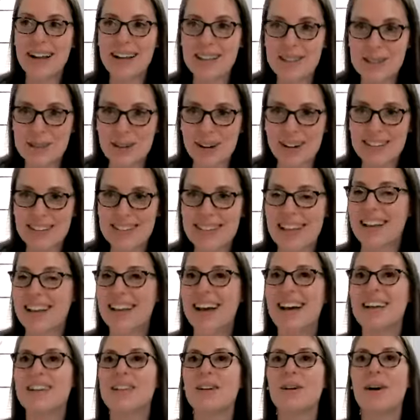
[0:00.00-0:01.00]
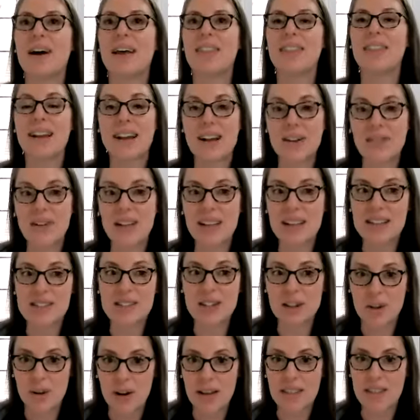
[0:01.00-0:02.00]
else struggles like I do. And then I
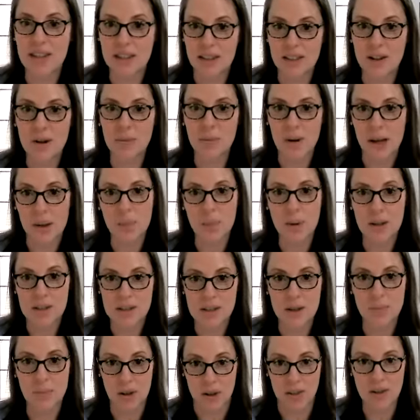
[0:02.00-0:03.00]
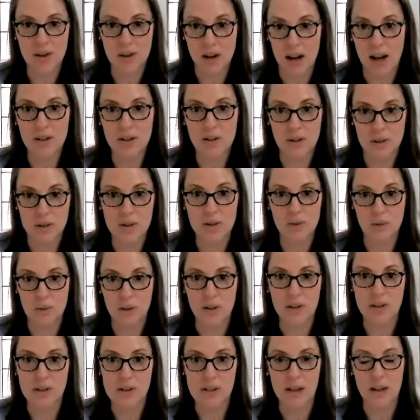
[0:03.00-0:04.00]
realized, I think there might be some other doctors who
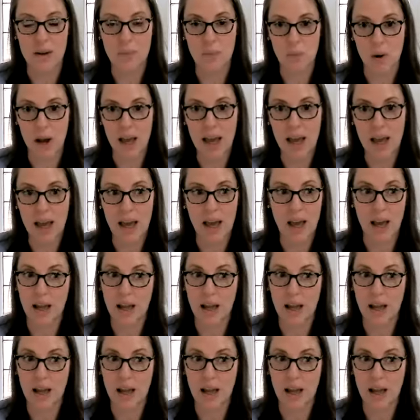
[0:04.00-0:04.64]
feel the same way.